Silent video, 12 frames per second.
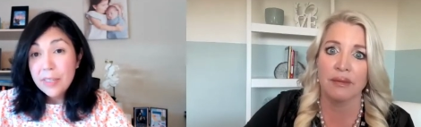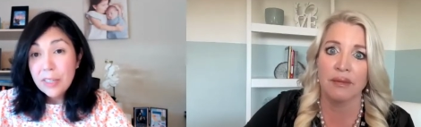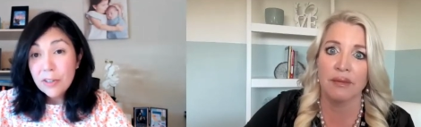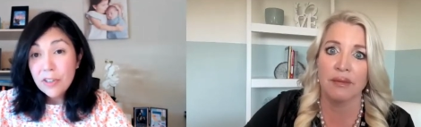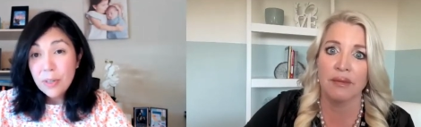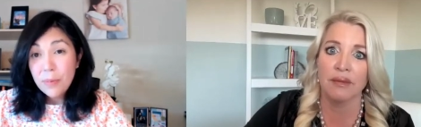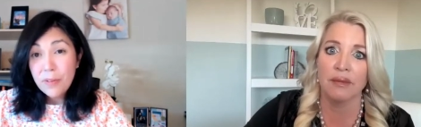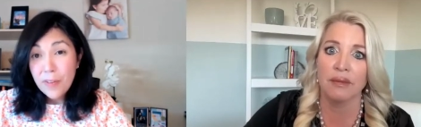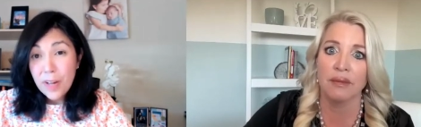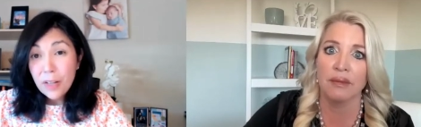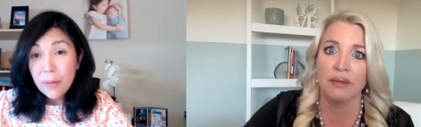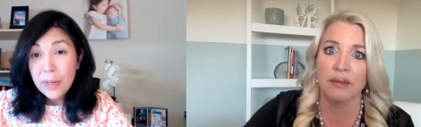Speaker 1: leadership
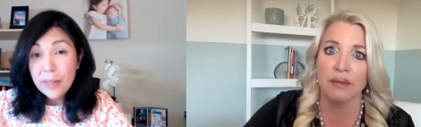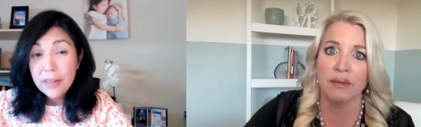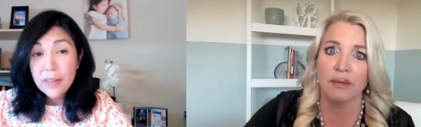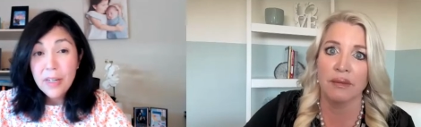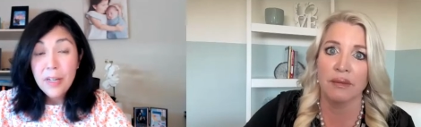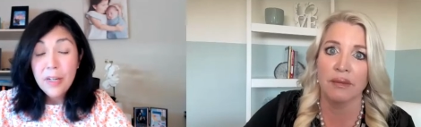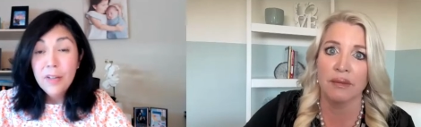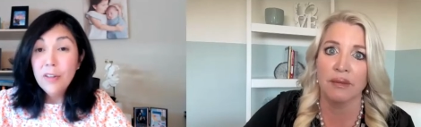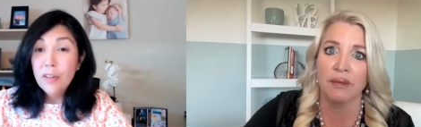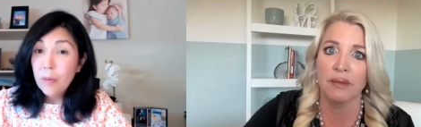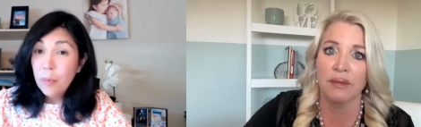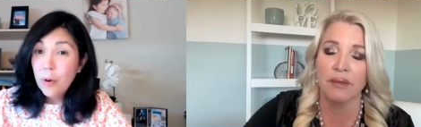development
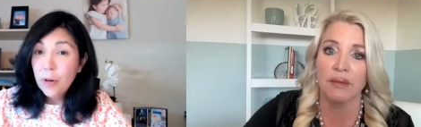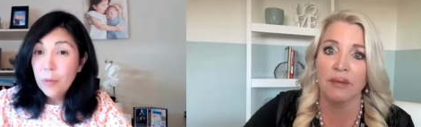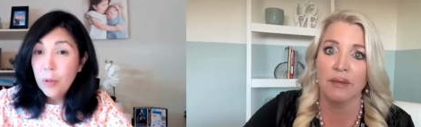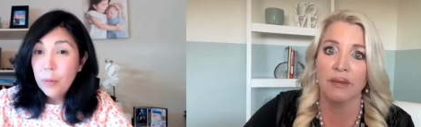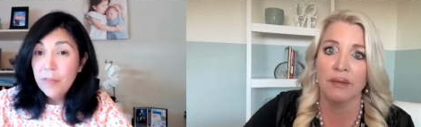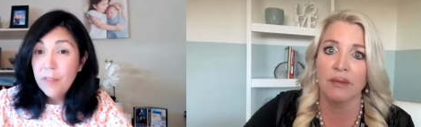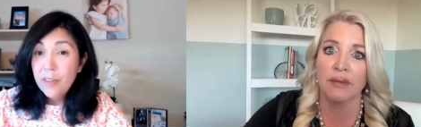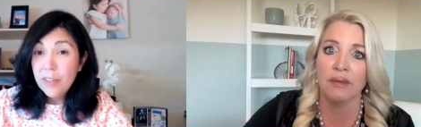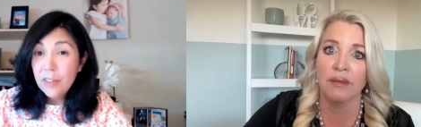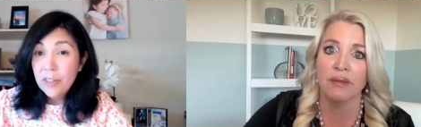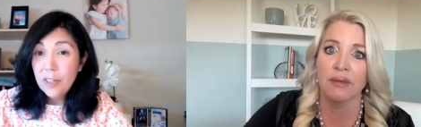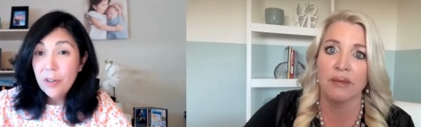to support a women
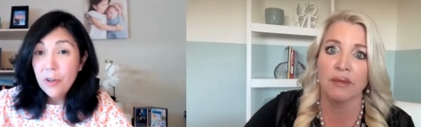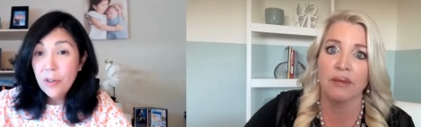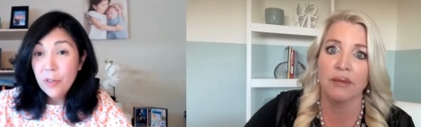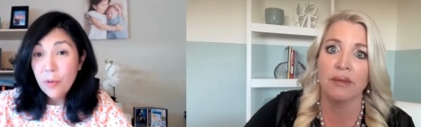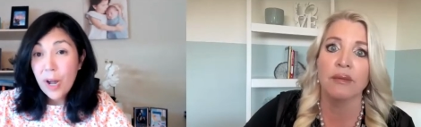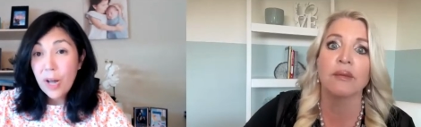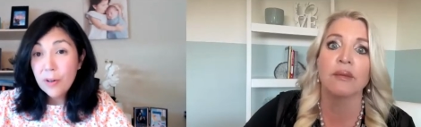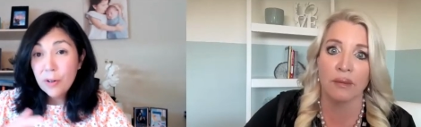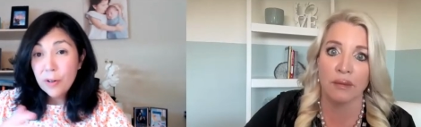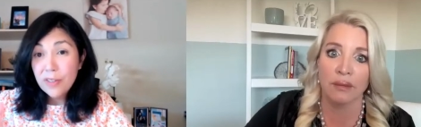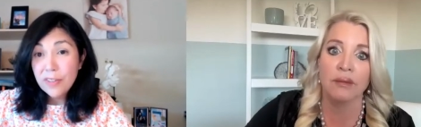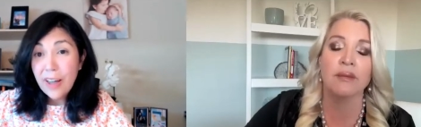physician throughout
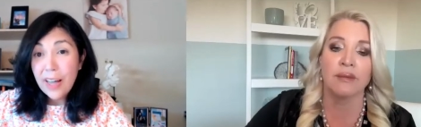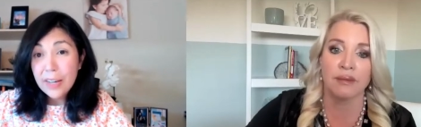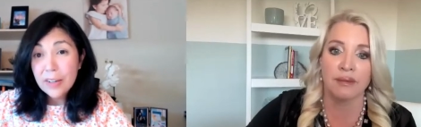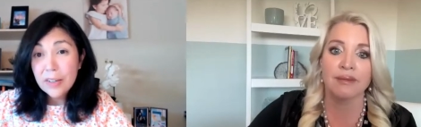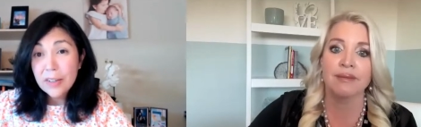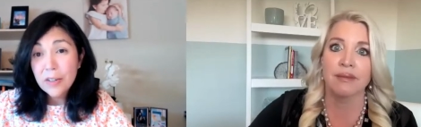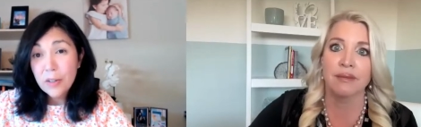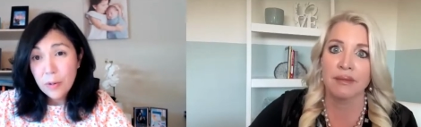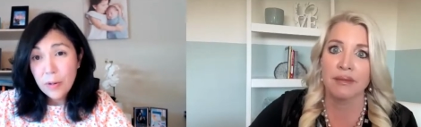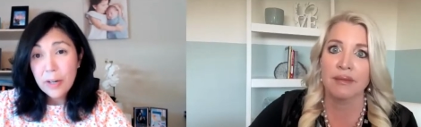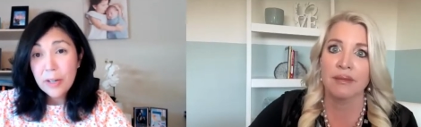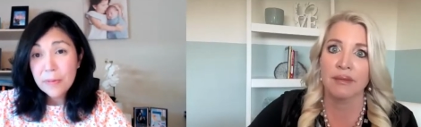her entire
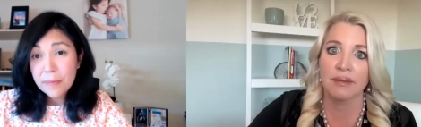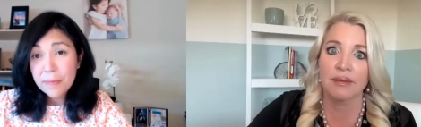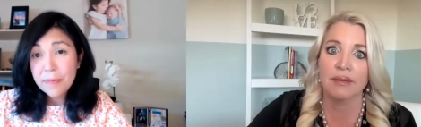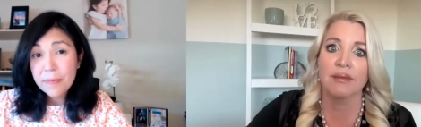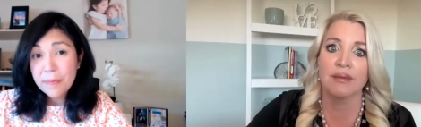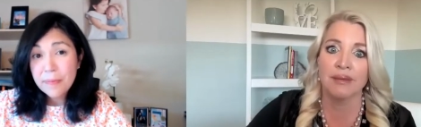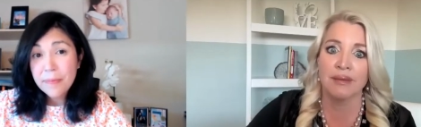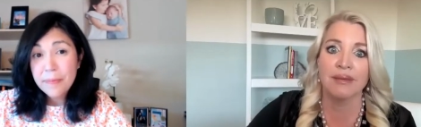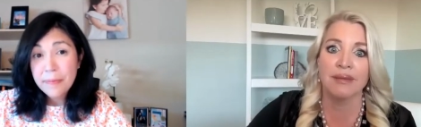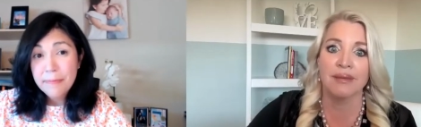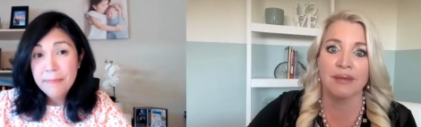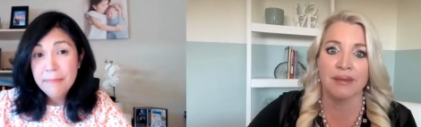career.
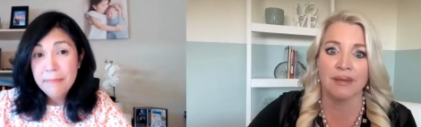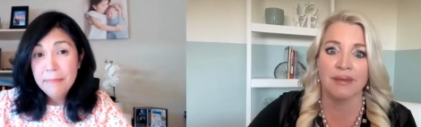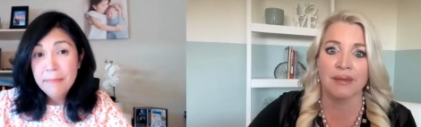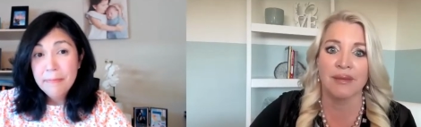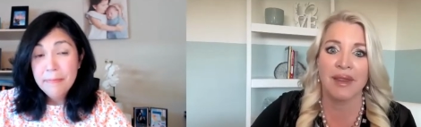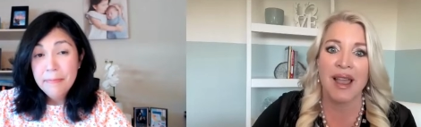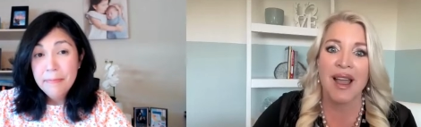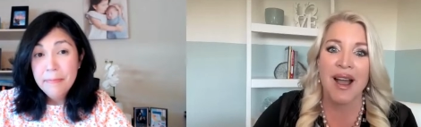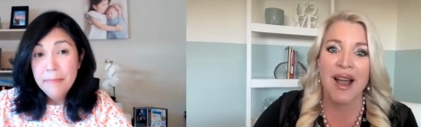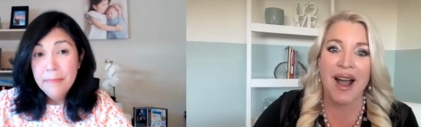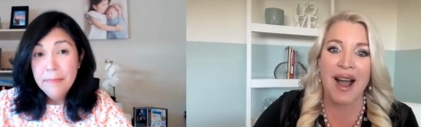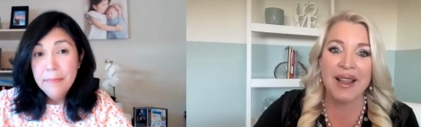
Speaker 2: Mm-hmm.
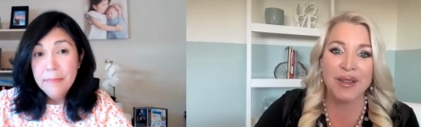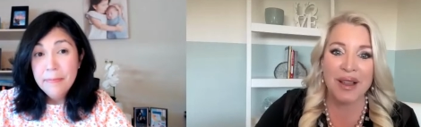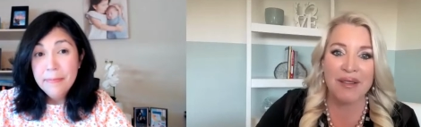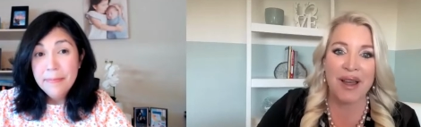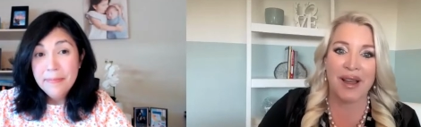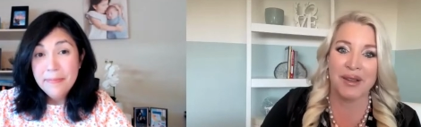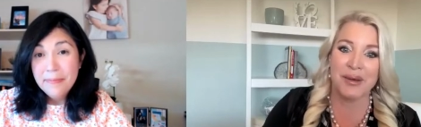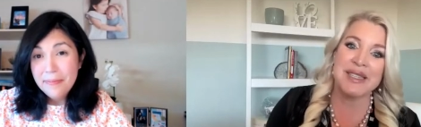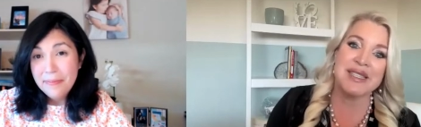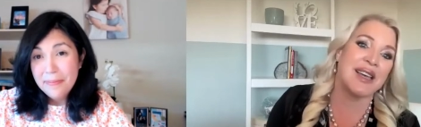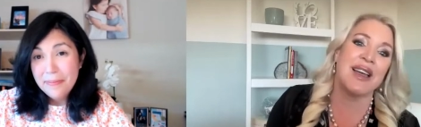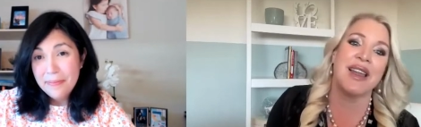I love that,
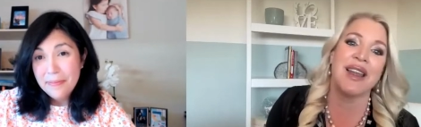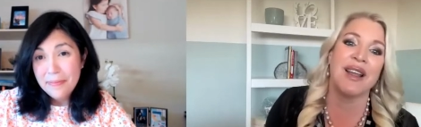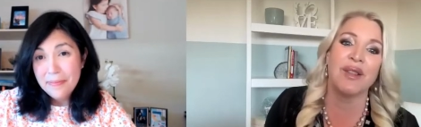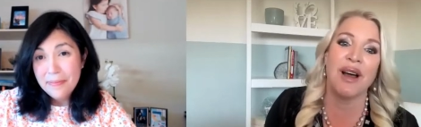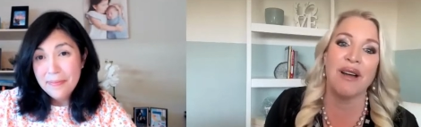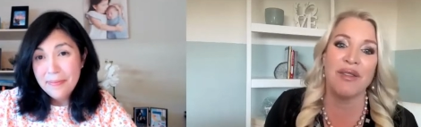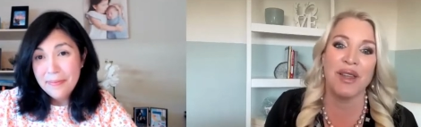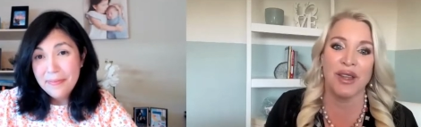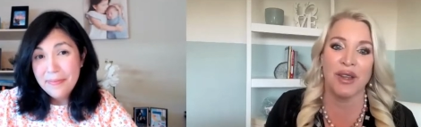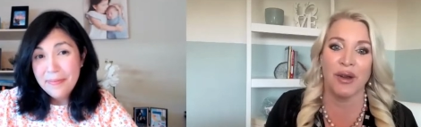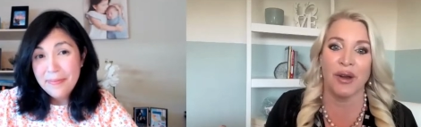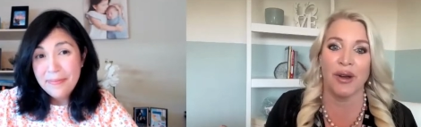Luisa. And I love
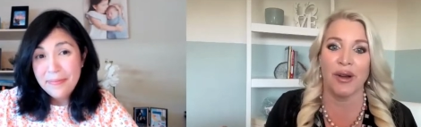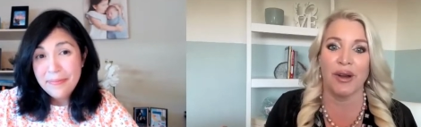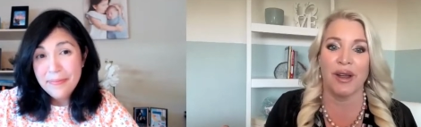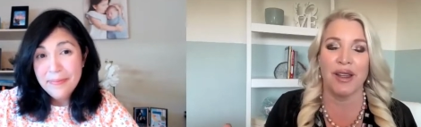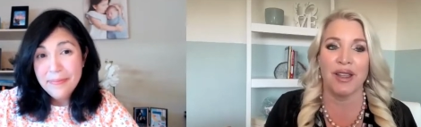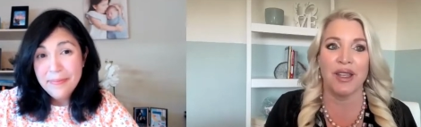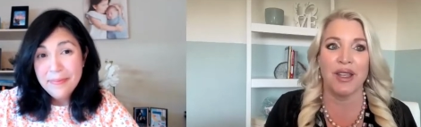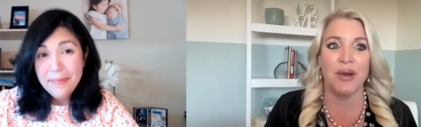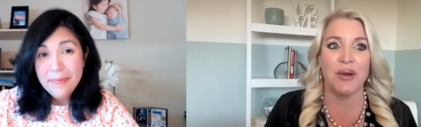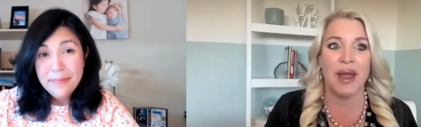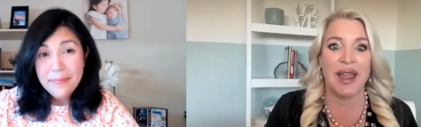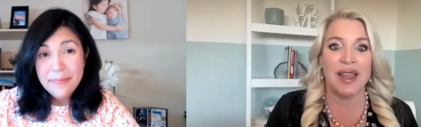that you're,
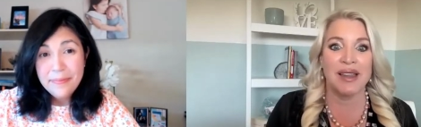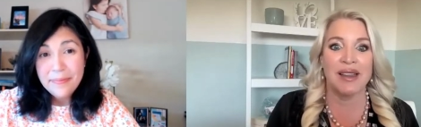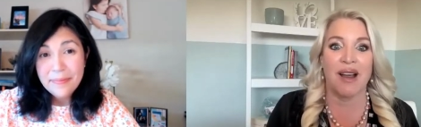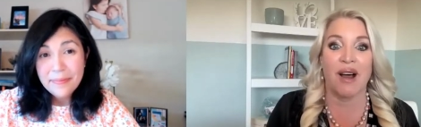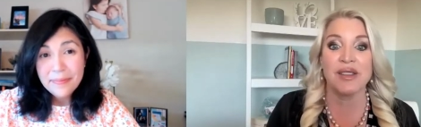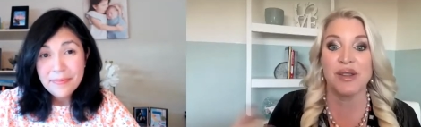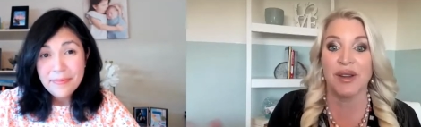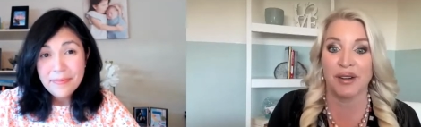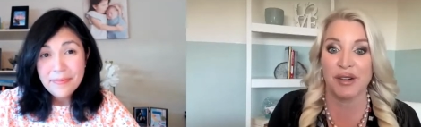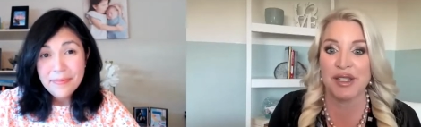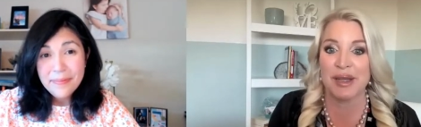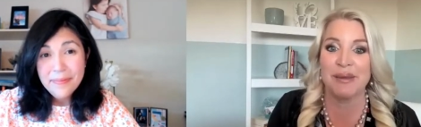you and also
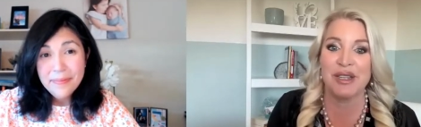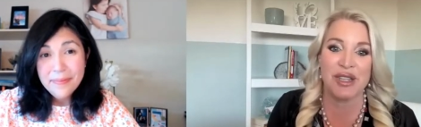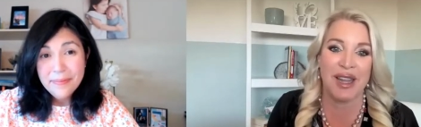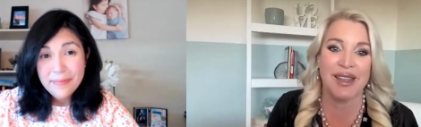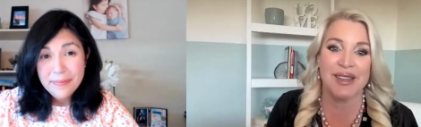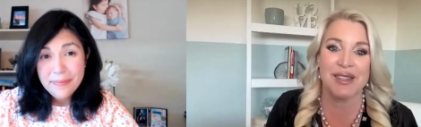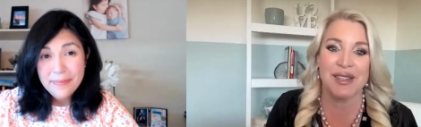Dr. Tammy Chang